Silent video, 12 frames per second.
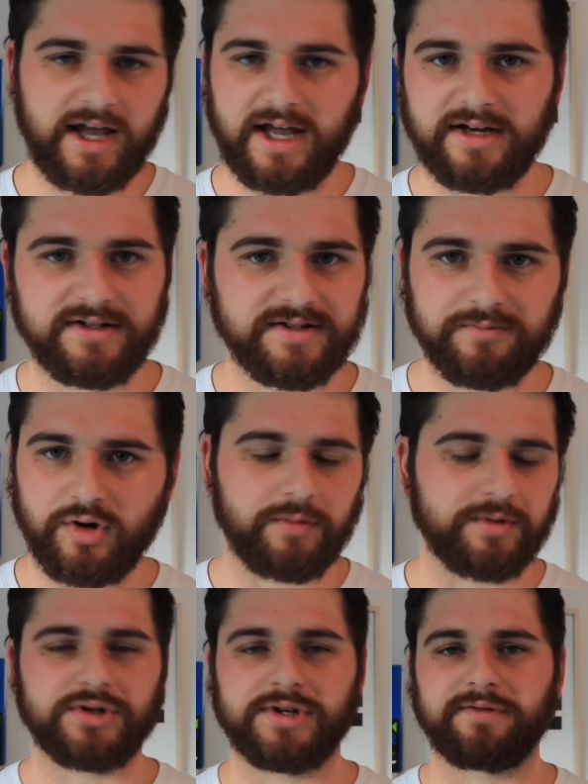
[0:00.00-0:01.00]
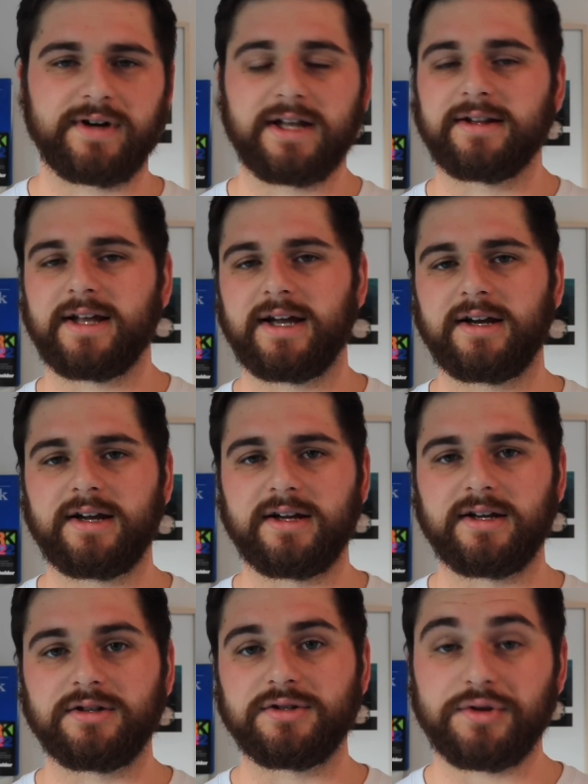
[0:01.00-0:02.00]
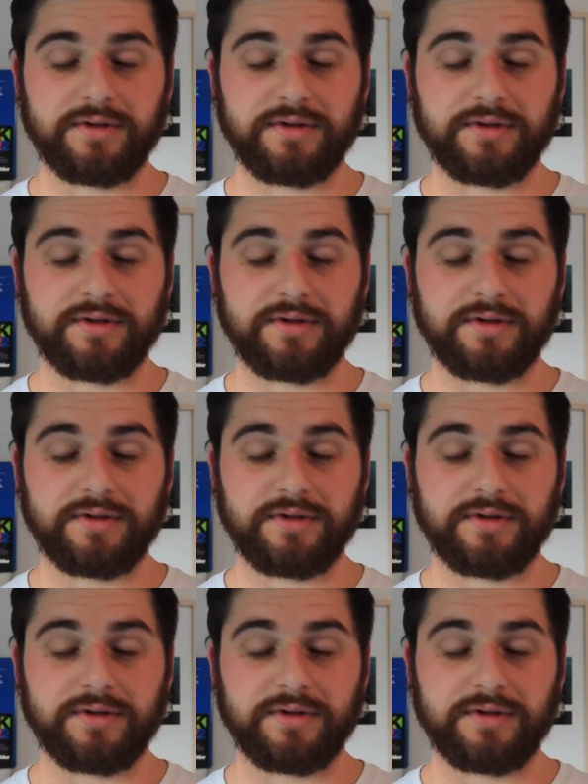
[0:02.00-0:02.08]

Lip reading: had some commentary around that in